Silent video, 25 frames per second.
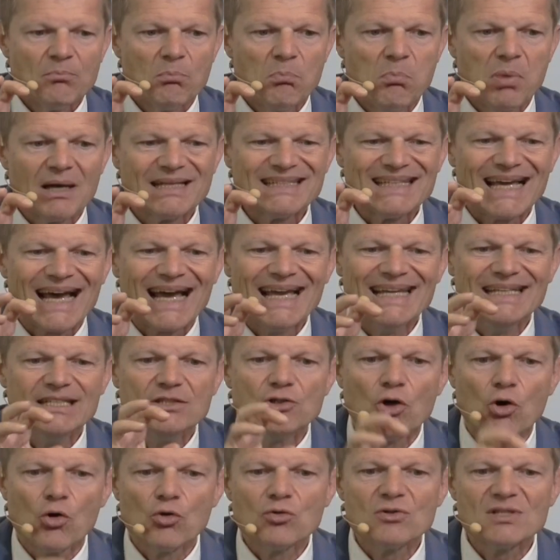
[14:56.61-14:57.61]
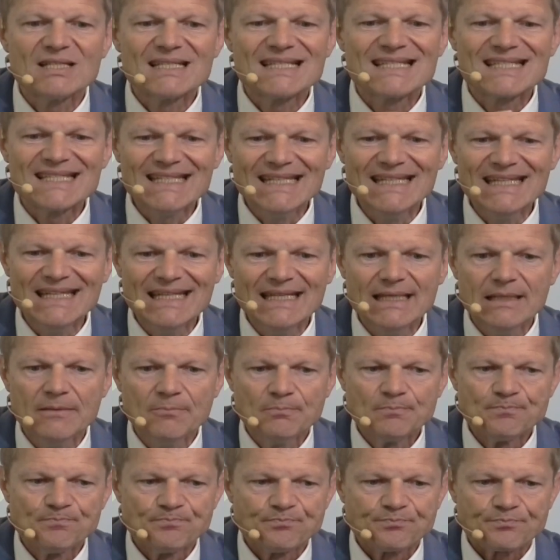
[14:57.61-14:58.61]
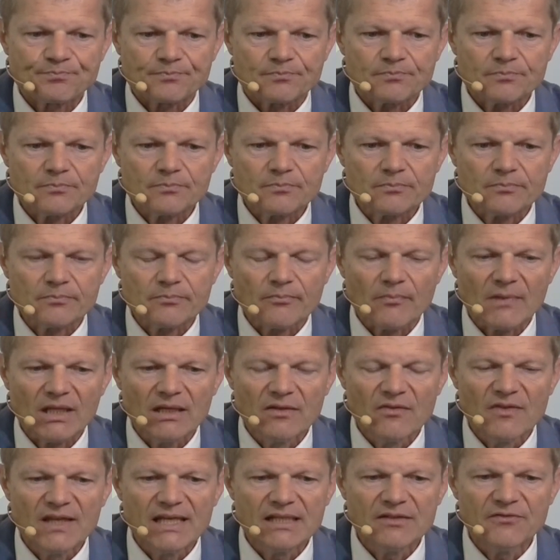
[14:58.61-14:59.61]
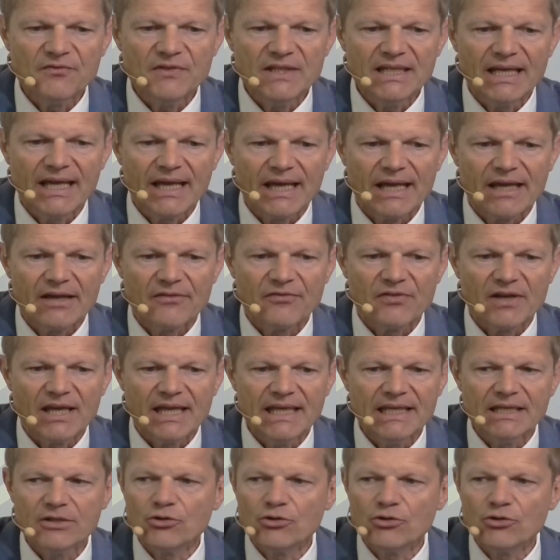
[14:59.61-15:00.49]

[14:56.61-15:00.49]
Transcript: But I don't see that we have a